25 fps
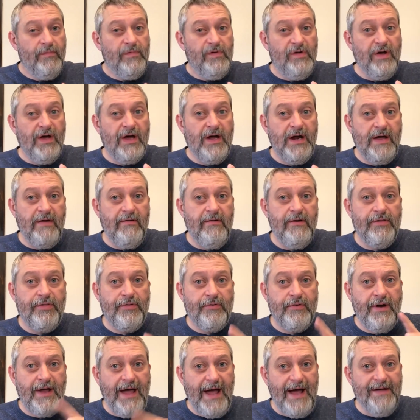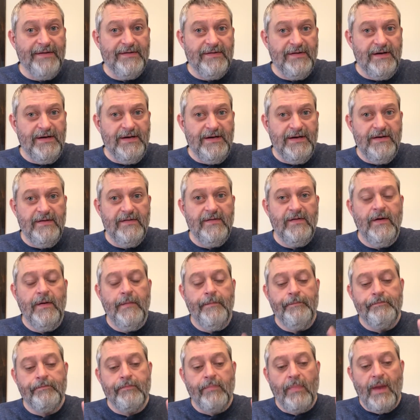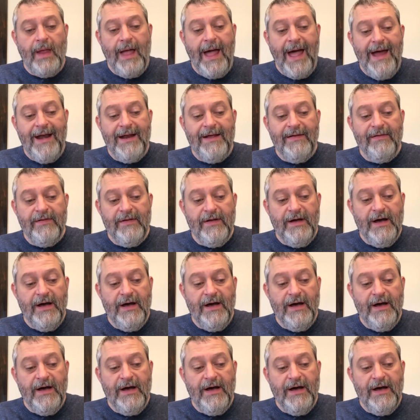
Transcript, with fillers: still gonna give it a three as it is. Adding